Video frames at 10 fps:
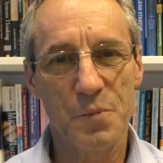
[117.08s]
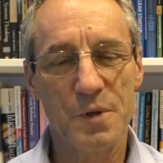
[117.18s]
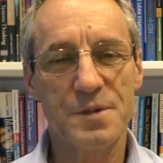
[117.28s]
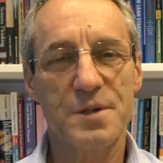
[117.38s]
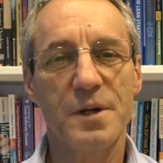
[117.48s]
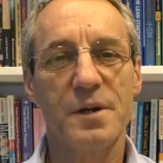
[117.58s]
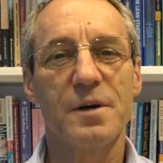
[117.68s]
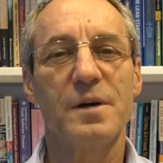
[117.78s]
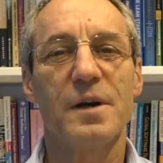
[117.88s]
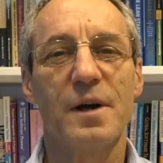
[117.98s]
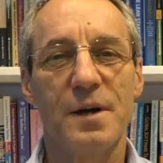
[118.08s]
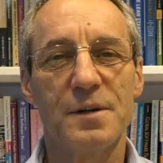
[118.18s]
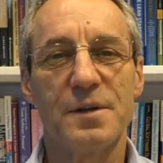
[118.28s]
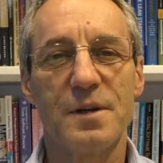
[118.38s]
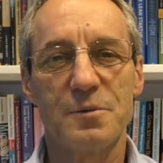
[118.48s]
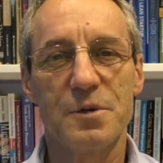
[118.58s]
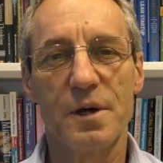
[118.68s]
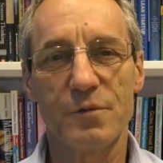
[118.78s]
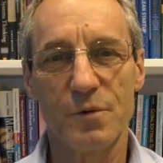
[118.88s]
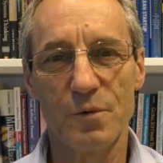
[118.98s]
But it's getting kind of hard to keep
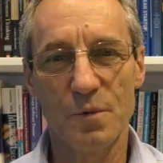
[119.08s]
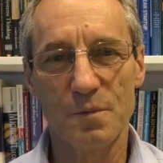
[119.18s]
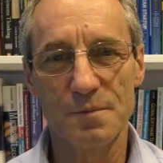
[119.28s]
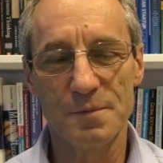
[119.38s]
track of it all.